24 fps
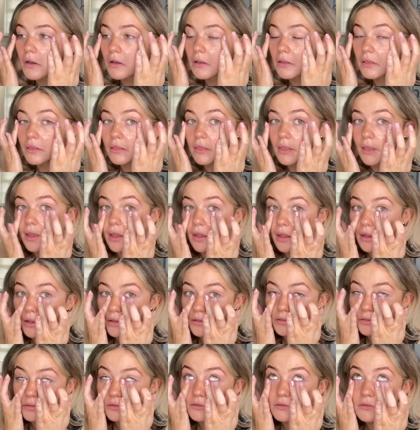that
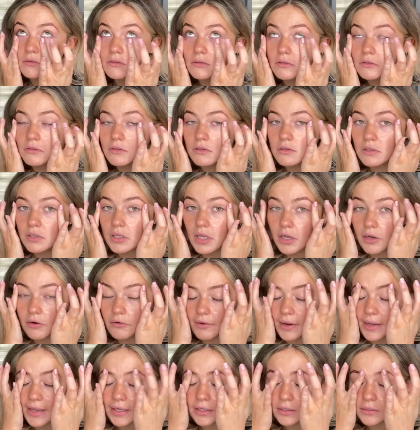all
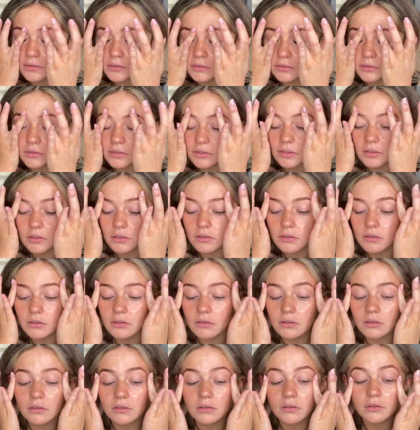around.
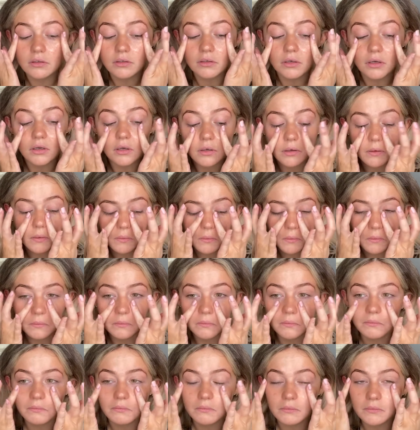Oh,
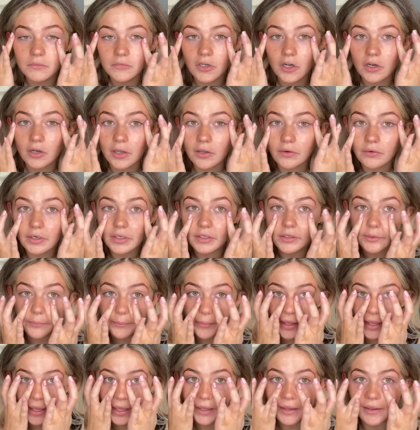doggo needs a
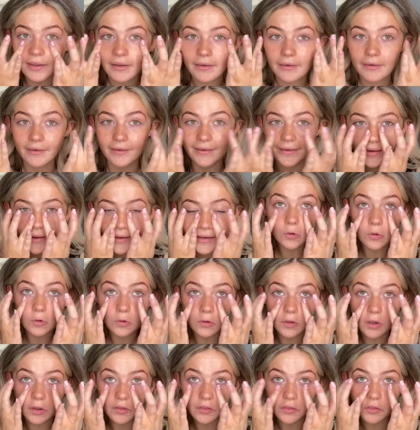pee. All
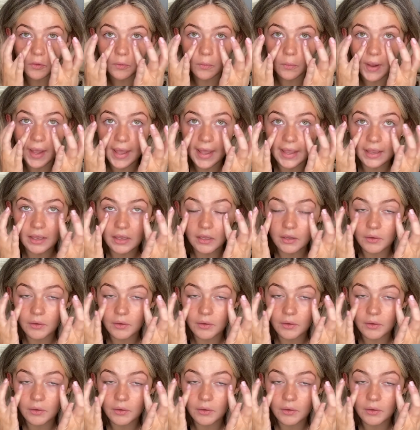the way. Do